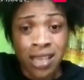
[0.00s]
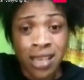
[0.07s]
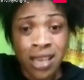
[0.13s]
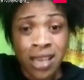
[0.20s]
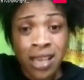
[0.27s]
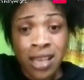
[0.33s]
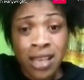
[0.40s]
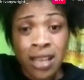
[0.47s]
me
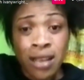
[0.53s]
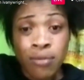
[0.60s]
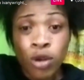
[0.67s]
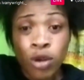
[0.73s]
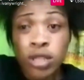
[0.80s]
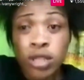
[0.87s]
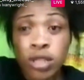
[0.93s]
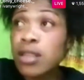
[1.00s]

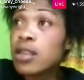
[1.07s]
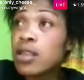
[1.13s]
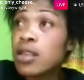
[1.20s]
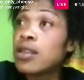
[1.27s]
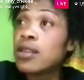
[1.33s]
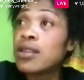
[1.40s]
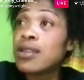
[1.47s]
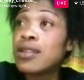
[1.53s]
can't take
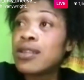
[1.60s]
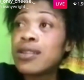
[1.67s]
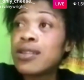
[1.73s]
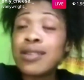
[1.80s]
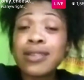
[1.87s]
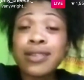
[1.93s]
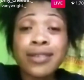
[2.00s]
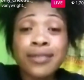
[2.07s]
the
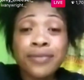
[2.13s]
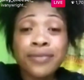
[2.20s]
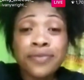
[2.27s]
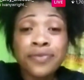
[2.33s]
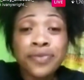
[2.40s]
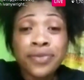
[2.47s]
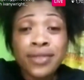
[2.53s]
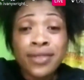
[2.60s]
bag of my
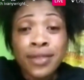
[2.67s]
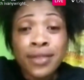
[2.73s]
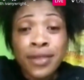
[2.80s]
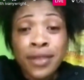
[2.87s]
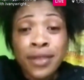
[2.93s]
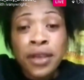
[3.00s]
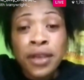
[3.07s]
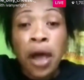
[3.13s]
love. Sit
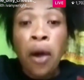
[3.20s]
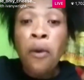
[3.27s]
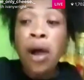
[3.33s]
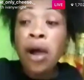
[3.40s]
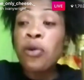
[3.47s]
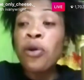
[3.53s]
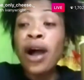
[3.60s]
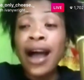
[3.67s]
right there
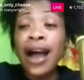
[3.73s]
and